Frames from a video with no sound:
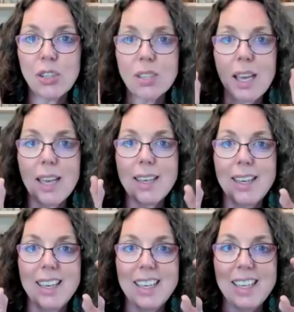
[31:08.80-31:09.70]
It's just like
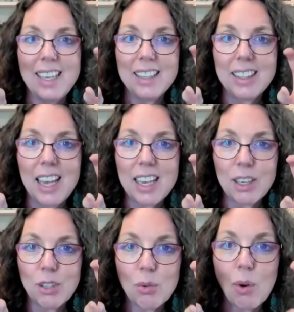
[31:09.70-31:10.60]
it
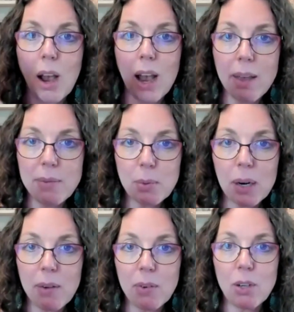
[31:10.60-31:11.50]
like drives
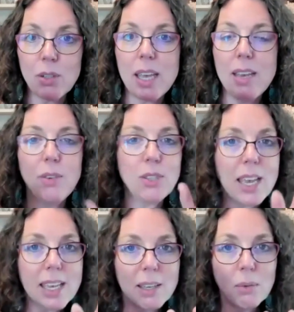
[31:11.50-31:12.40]
whatever if you
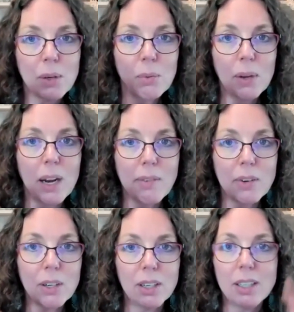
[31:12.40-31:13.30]
take it with
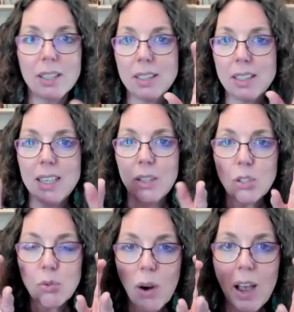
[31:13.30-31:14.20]
whatever,
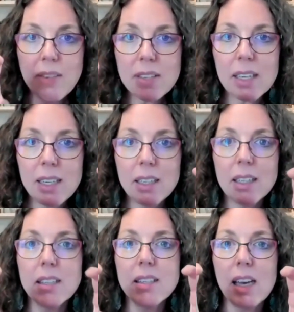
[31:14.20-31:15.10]
it drives it into
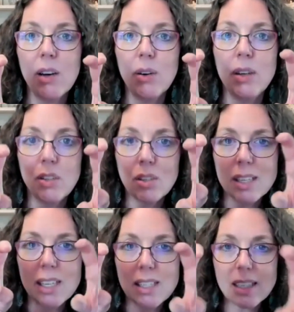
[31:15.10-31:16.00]
the cell and
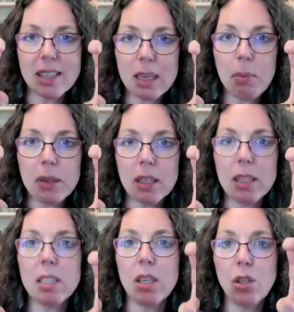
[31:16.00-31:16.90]
just gets it deep into
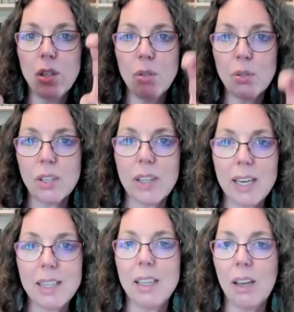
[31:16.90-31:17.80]
the tissue so
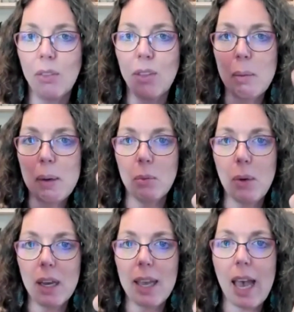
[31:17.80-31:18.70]
that think about the
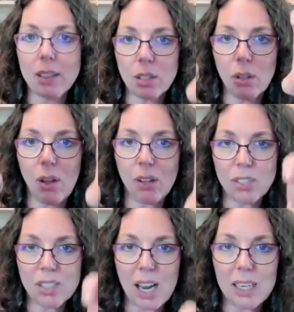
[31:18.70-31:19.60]
way a cat's claw
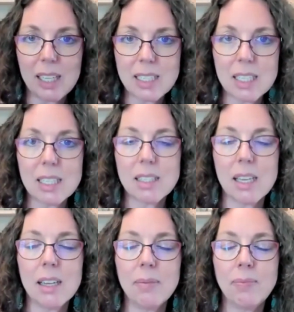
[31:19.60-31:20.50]
just kind of like digs
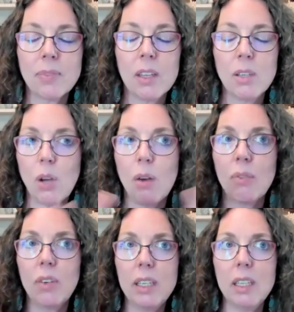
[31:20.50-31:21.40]
in. So I
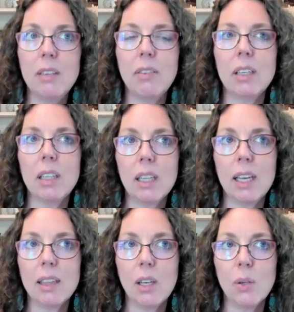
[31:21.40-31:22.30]
really, really
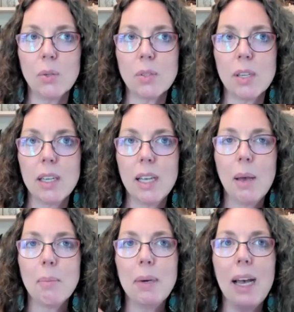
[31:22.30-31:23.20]
like those.
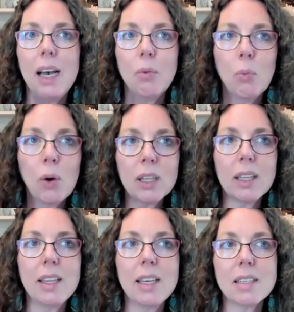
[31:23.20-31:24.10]
But one of
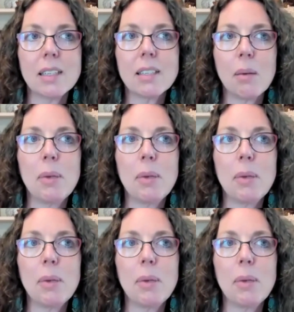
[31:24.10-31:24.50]
the things that